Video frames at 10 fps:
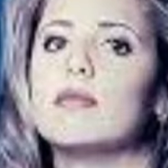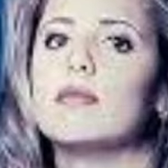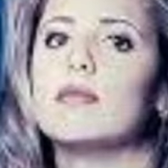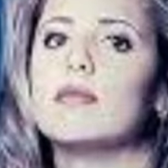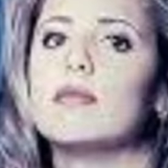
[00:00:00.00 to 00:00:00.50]

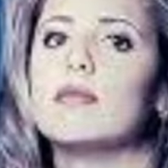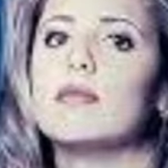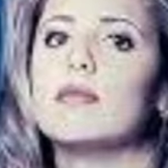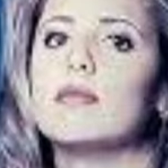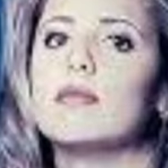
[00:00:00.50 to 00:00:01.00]

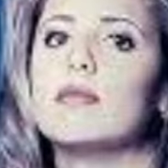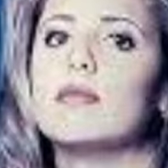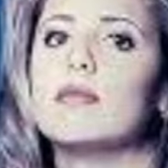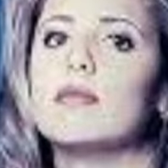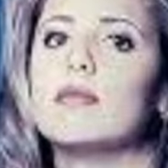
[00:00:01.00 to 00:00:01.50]

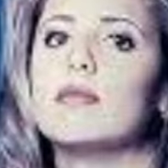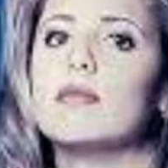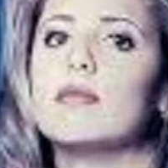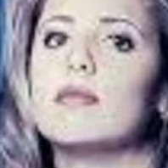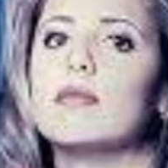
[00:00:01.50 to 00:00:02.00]

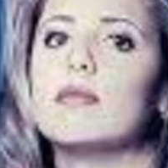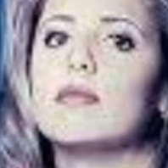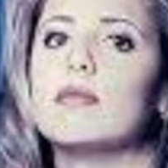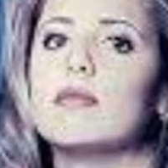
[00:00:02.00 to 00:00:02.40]
[no speech]